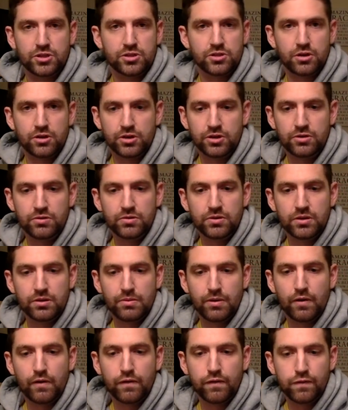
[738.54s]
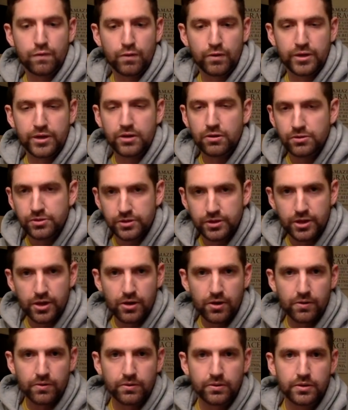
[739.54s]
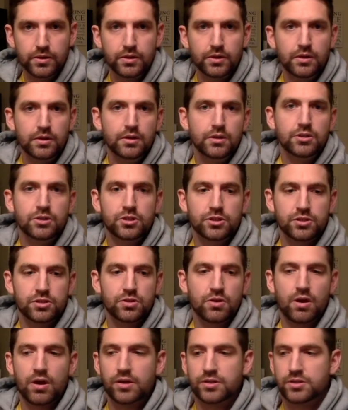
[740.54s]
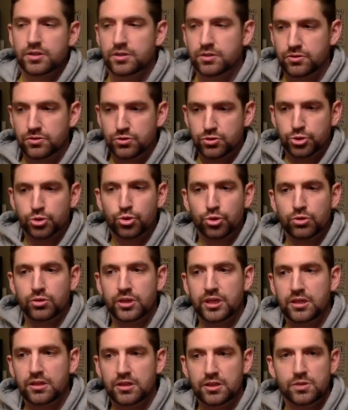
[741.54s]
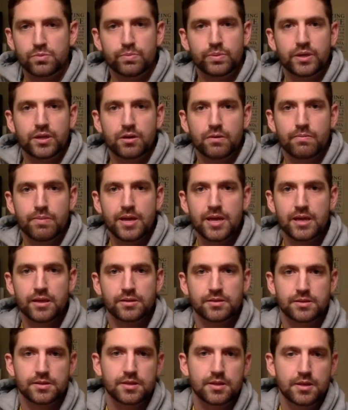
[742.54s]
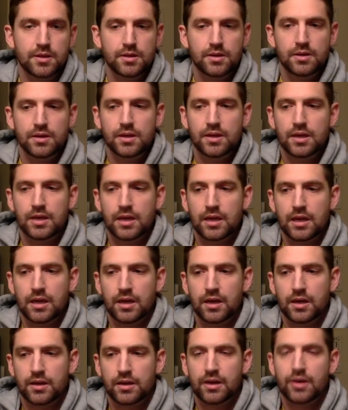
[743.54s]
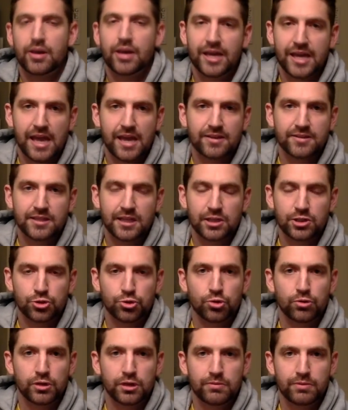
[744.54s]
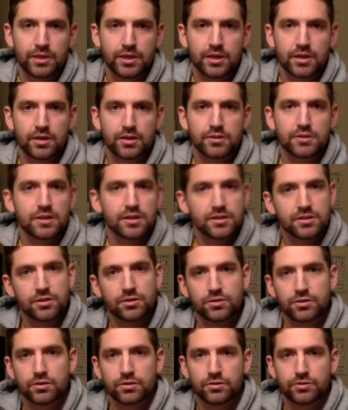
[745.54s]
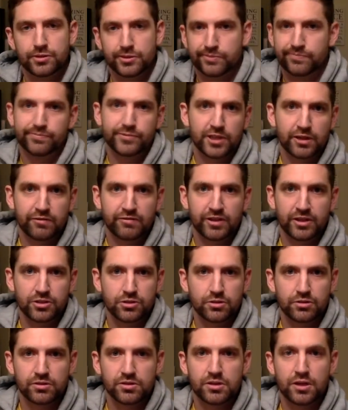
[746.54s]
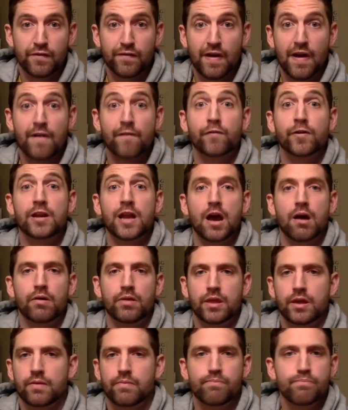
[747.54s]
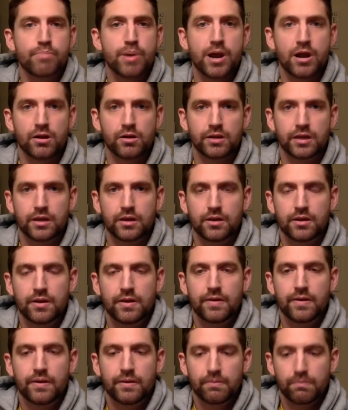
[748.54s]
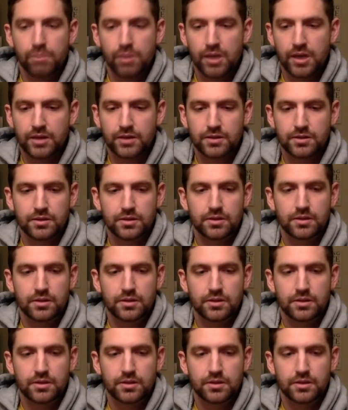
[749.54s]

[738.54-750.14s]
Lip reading: started doing it about 4 years ago, just tossing solely these bigger baits. And I can't say solely because I still do some conventional stuff every now and then, barely. But